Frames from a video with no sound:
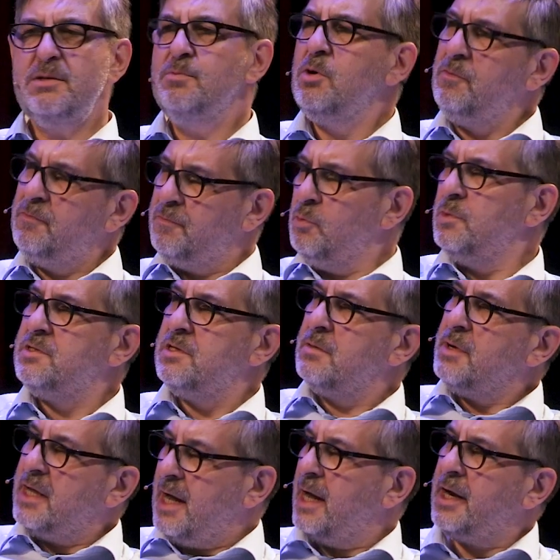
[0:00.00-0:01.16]
let's move forward to the
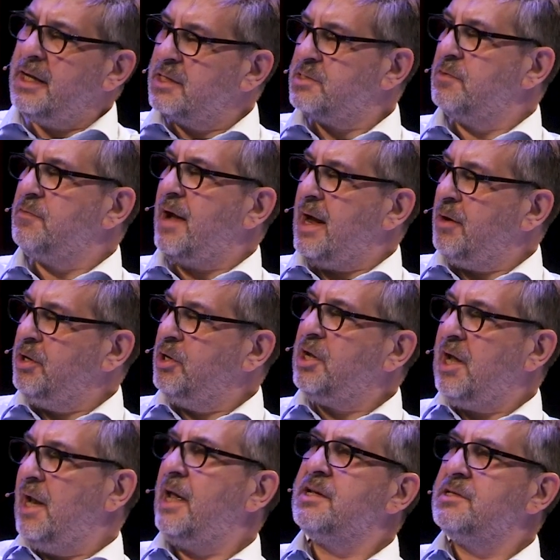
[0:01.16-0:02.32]
mechanics of how you're
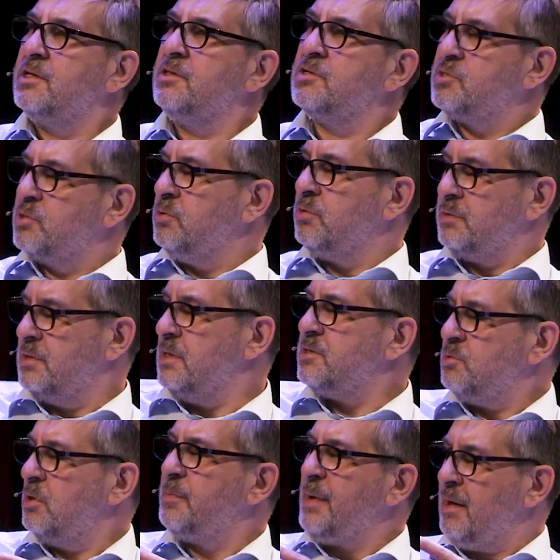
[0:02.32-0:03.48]
collecting the score. Let's
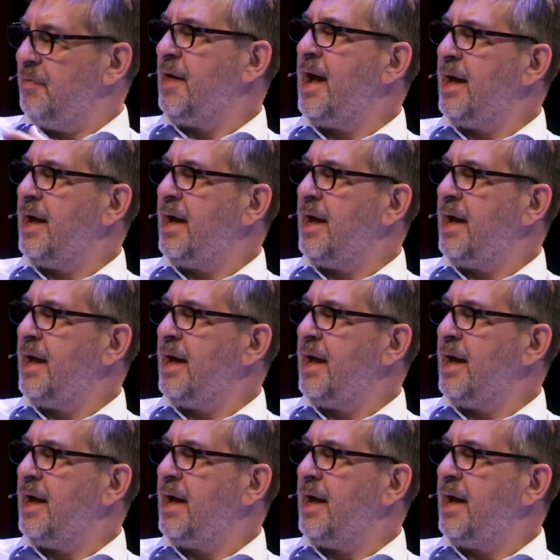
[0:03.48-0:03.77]
talk about